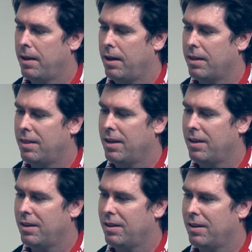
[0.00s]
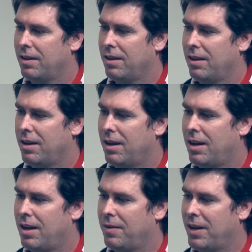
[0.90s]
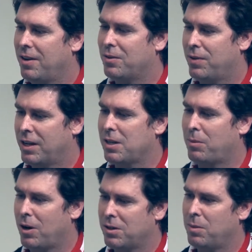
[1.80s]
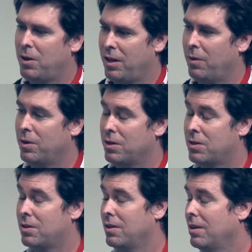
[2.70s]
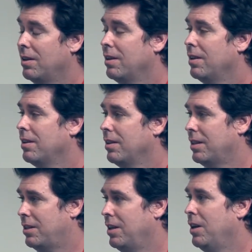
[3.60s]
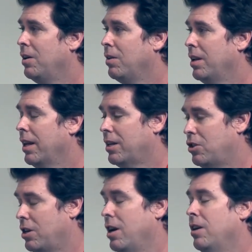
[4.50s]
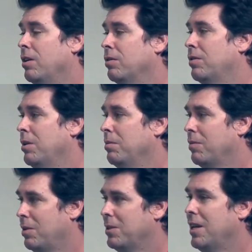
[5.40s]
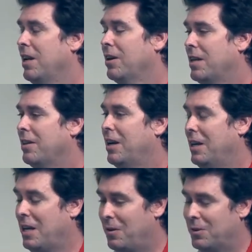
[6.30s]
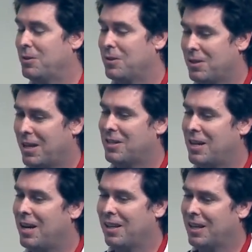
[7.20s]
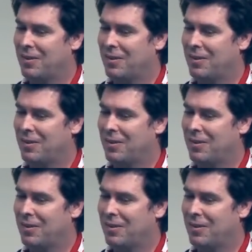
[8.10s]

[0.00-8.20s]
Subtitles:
I think, it was funny because I brought someone that was Latino, like a Chicano from San Diego down there, and he was so sketched out.